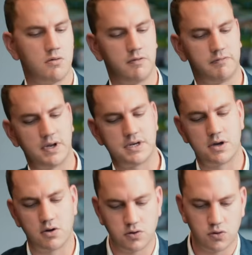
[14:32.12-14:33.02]

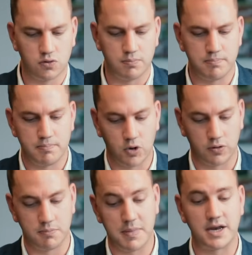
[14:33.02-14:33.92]
Reflecting
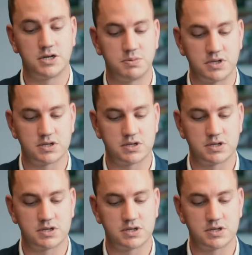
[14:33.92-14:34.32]
on the management